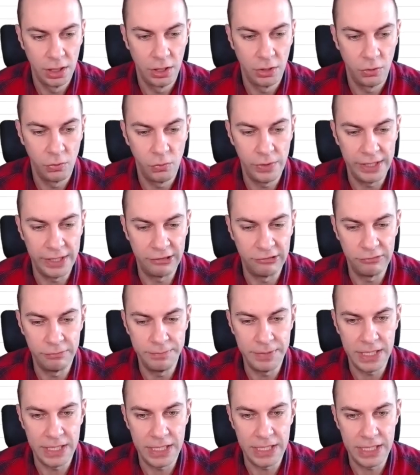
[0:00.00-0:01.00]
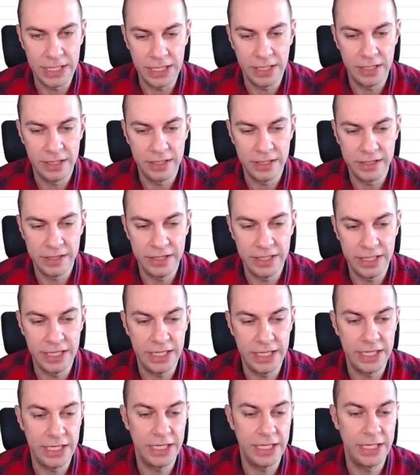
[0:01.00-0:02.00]
will be
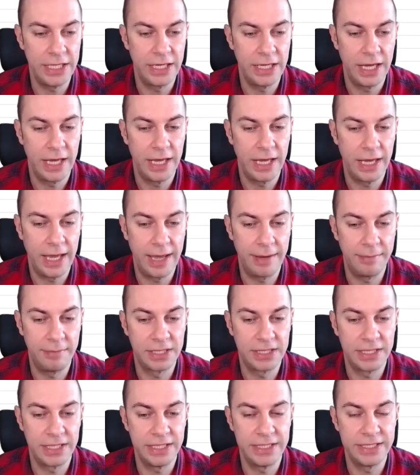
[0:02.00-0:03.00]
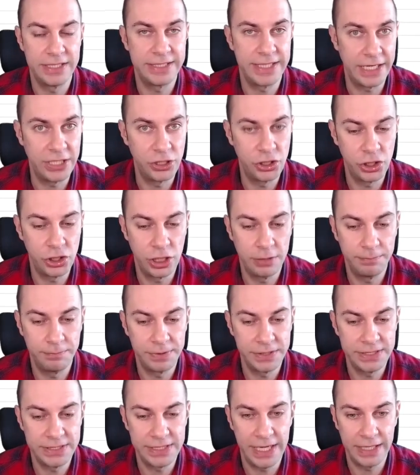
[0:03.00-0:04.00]
the amortization
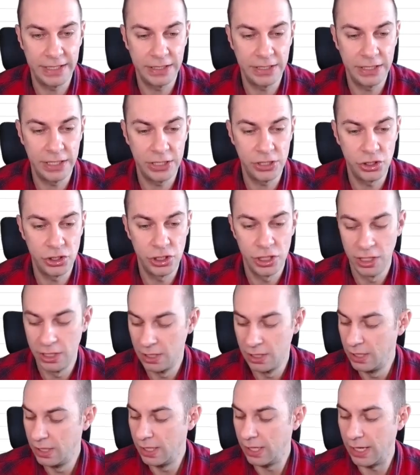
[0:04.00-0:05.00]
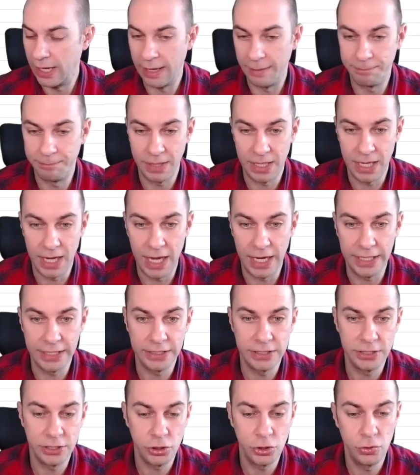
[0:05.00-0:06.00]
percentage
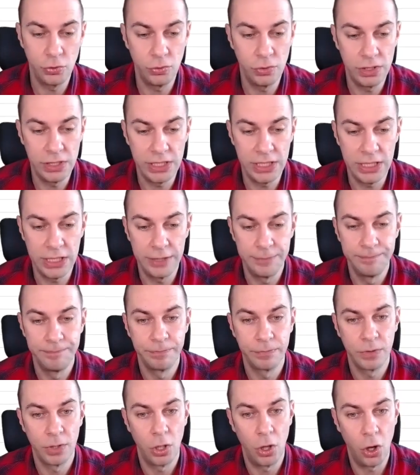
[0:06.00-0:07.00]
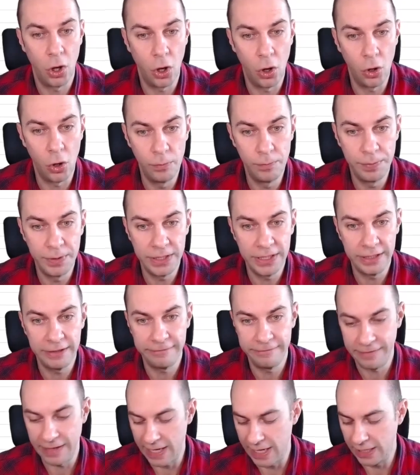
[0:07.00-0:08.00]
applied to the opening
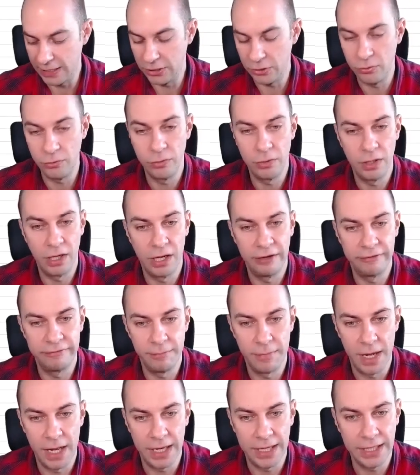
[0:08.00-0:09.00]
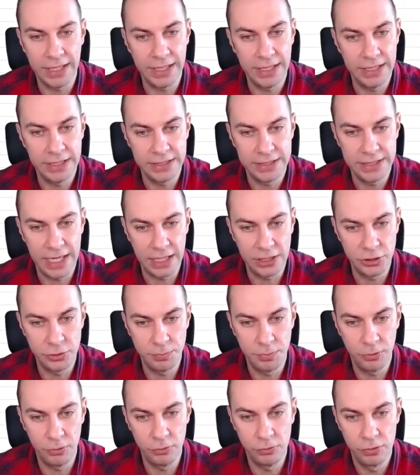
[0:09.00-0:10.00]
value of my
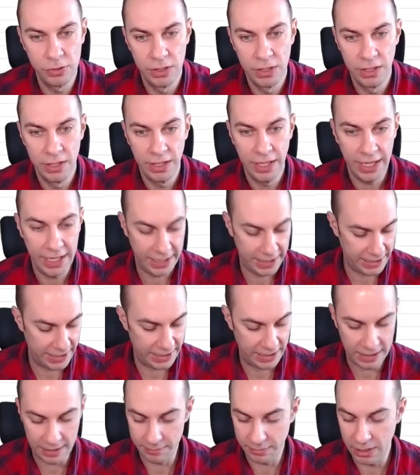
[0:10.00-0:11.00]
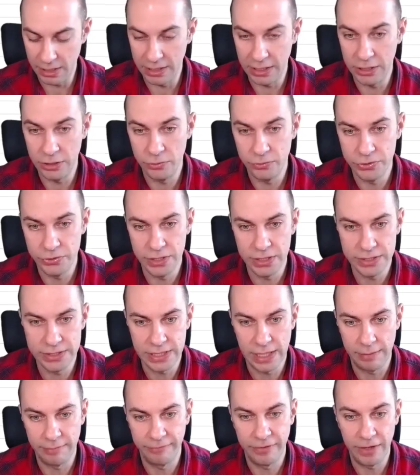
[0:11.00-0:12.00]
intangible, and then I'm going to use the
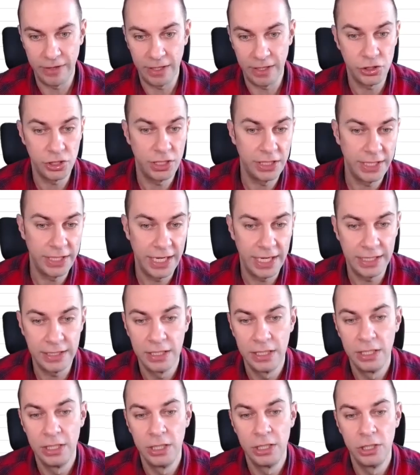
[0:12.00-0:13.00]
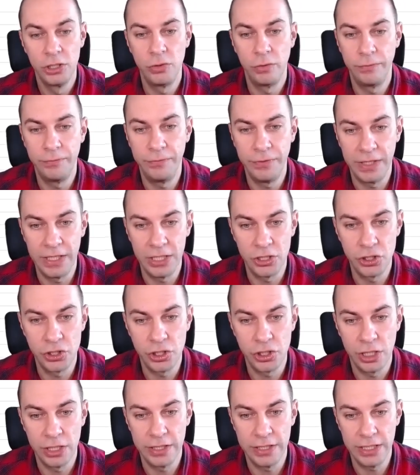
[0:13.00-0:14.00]
sum function again to finish
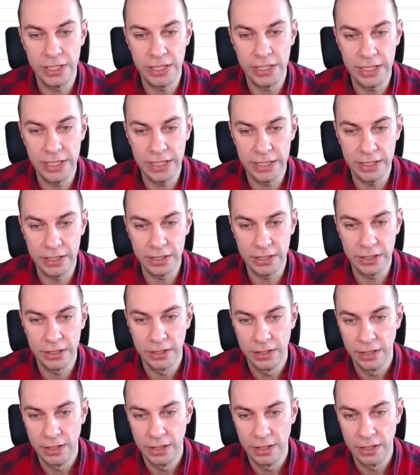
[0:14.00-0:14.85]
the year,